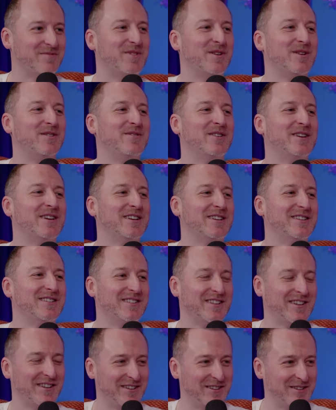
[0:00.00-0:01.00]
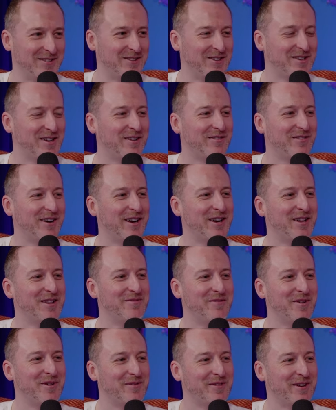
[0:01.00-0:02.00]
Bobby. There you go. You're a fan of the
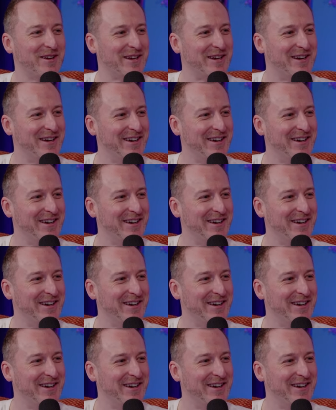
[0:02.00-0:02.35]
Bobby?